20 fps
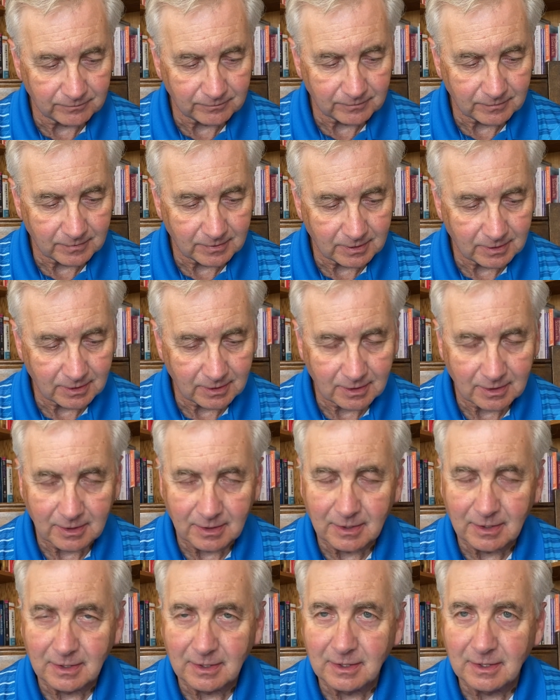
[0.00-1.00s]

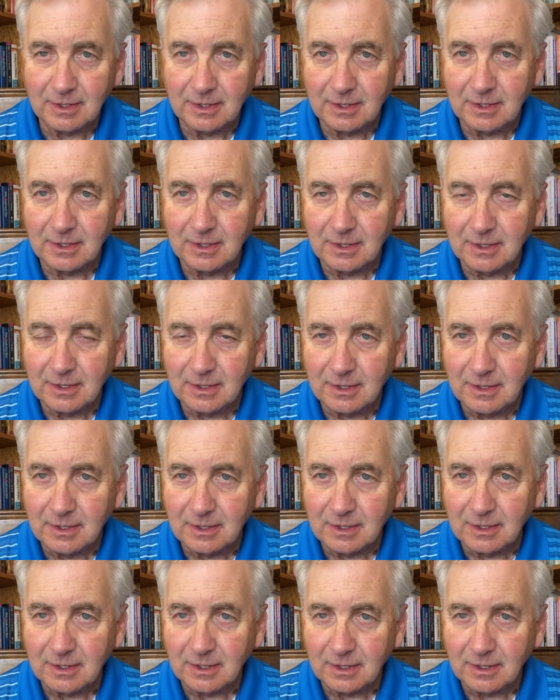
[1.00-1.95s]
Nobody speaks.